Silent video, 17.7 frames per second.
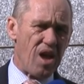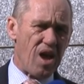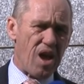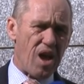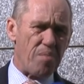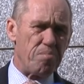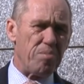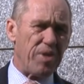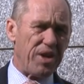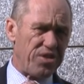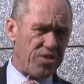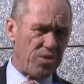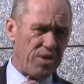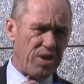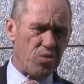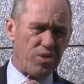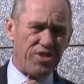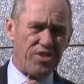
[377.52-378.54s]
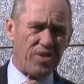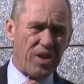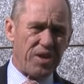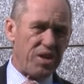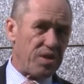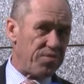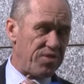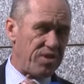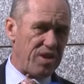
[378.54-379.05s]
mentoring which they
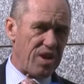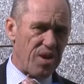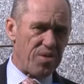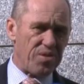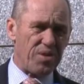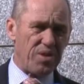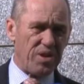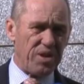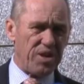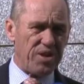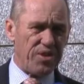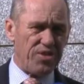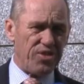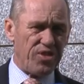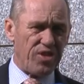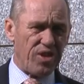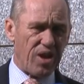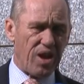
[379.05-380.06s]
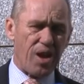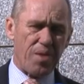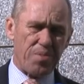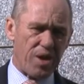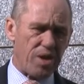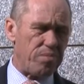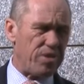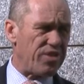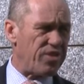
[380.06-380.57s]
give to current leaders.
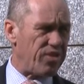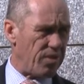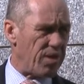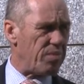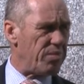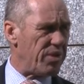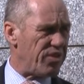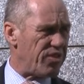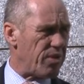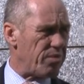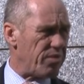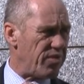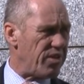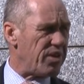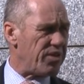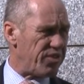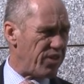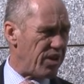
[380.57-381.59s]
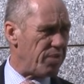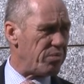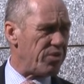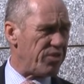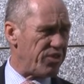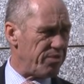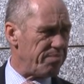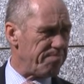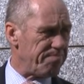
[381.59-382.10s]
That'd be some of the
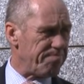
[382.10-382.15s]
examples.